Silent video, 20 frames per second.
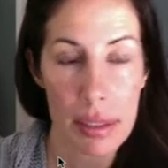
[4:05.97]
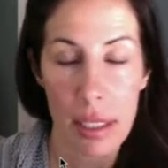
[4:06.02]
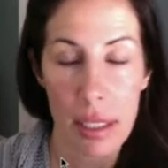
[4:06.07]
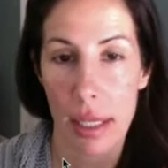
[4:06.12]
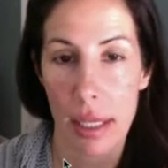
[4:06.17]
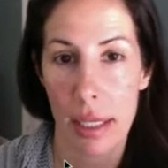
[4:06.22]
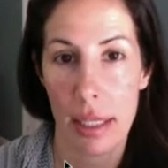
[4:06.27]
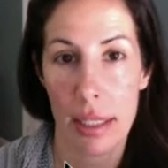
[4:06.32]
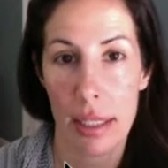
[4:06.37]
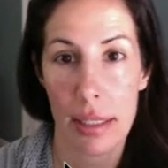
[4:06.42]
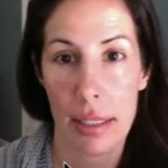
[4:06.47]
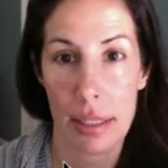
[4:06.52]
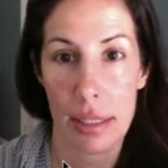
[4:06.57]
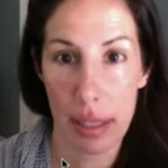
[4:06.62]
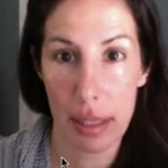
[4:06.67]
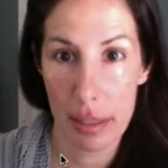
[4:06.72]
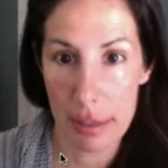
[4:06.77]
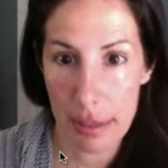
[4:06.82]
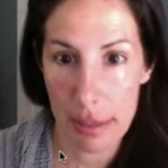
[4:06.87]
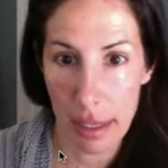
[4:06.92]
and
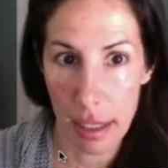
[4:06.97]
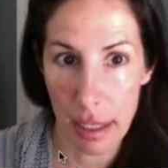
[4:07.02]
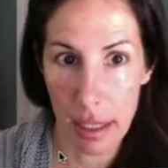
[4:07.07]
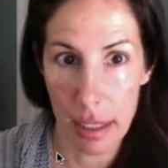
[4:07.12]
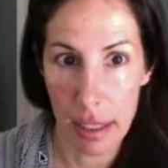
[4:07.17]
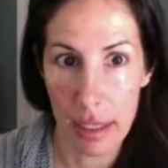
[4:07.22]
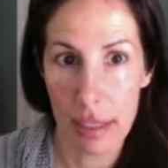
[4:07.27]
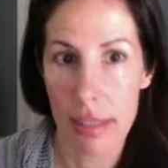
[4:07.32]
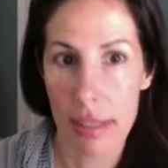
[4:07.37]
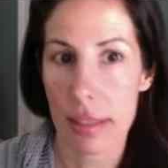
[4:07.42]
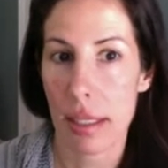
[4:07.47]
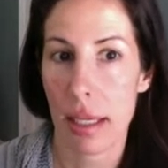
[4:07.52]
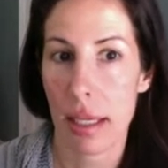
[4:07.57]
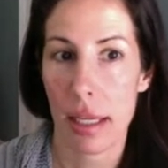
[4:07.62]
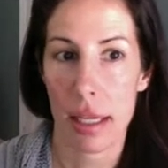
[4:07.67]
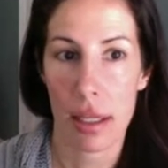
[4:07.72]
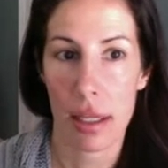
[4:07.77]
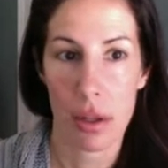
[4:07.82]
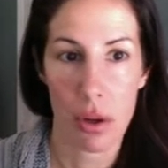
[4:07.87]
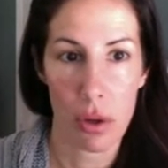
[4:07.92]
the size
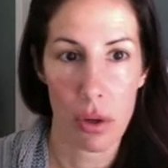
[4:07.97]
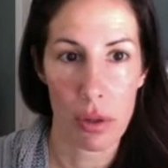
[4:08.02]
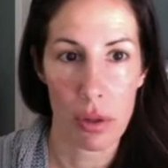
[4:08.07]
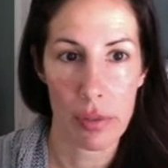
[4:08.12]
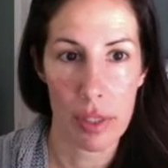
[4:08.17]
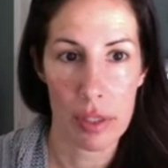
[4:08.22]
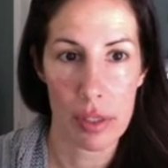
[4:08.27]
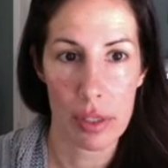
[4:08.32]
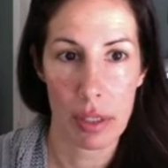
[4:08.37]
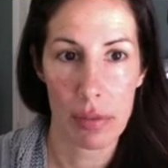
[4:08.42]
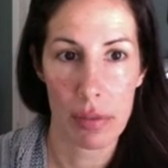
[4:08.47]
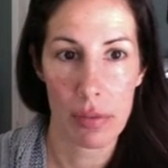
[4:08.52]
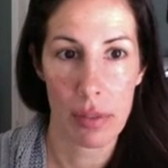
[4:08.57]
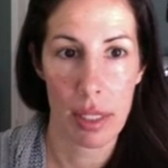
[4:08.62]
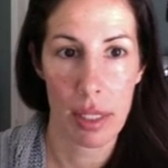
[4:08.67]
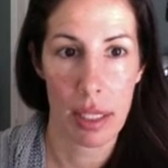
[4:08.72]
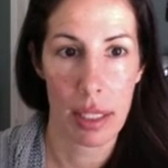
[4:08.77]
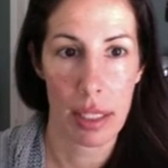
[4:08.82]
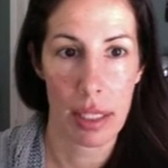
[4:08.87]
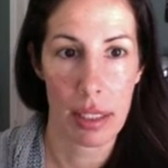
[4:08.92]
and all that stuff
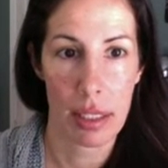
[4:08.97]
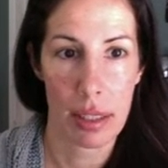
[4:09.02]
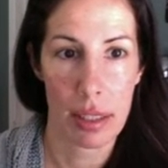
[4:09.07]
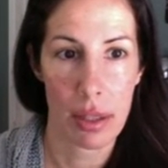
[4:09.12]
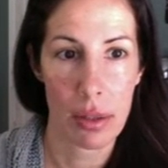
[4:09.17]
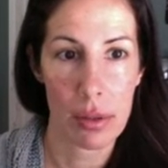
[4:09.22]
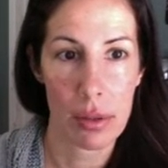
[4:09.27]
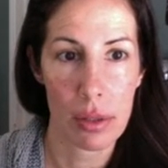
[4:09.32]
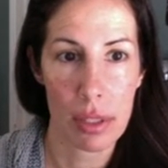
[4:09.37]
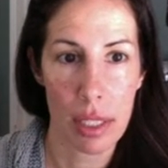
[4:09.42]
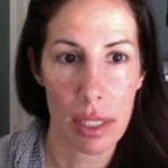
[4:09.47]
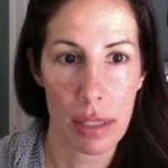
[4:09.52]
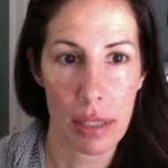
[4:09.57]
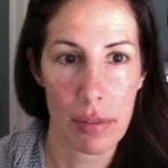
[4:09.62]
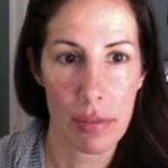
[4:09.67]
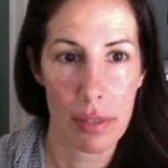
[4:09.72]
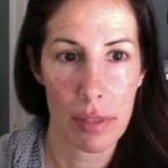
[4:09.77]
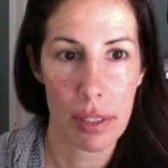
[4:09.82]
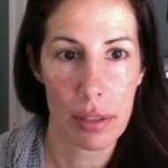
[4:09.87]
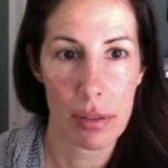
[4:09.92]
and the look and
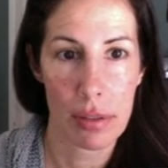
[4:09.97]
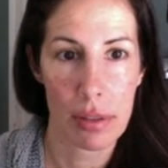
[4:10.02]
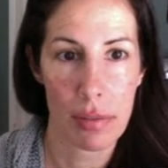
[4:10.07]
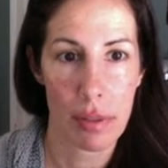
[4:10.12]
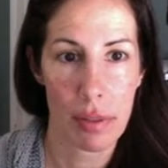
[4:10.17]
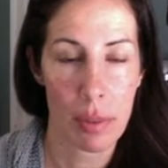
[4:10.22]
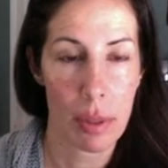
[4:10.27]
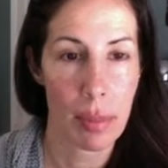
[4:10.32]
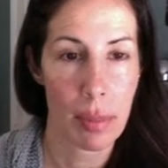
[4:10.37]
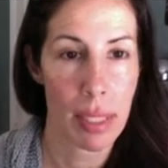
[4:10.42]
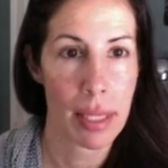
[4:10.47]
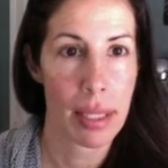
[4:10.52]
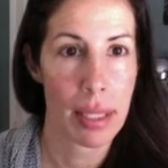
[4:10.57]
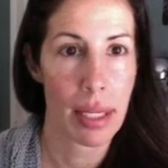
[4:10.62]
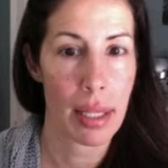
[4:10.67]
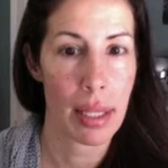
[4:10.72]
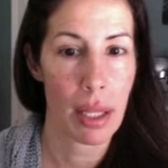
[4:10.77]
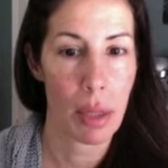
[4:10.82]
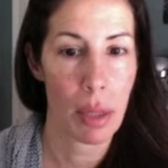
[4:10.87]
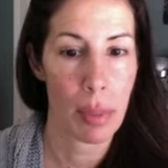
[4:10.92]
feel. If I want to make that a
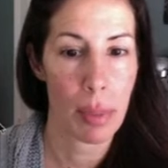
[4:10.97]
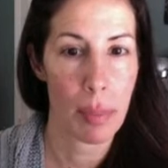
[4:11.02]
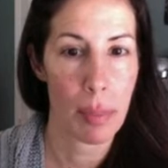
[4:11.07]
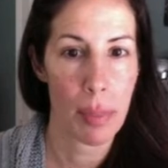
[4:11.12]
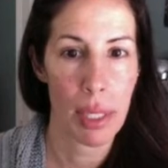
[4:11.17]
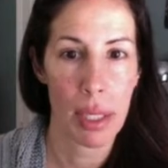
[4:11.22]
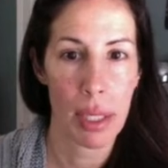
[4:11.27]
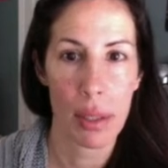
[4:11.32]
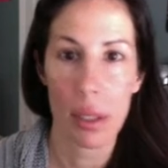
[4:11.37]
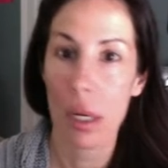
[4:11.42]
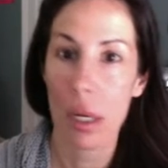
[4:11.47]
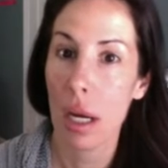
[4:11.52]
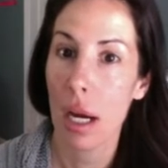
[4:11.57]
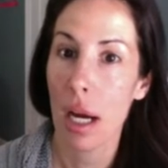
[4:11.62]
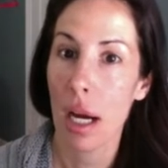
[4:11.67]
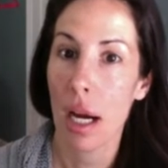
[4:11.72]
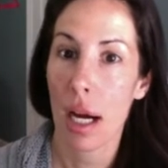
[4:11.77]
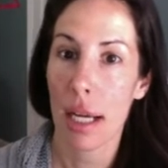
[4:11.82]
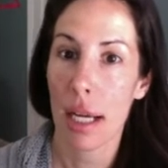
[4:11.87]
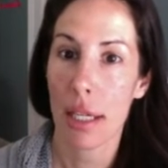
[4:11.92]
little bit bigger,
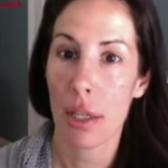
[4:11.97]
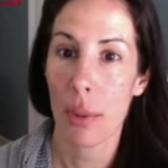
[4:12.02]
I can go